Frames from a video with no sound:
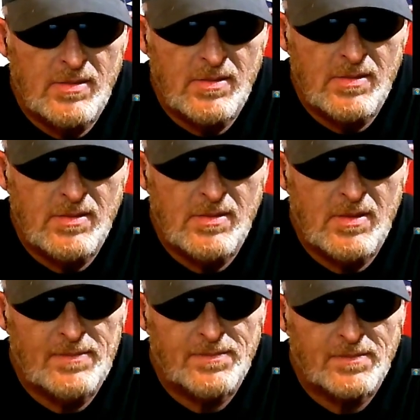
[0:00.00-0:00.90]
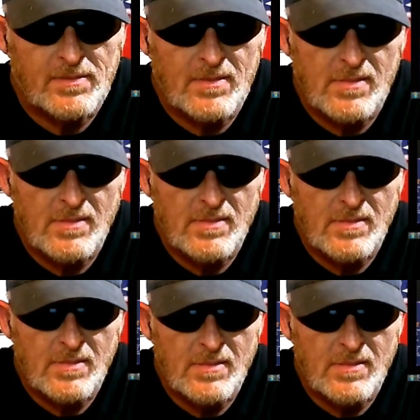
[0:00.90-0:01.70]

Man, this is getting everywhere.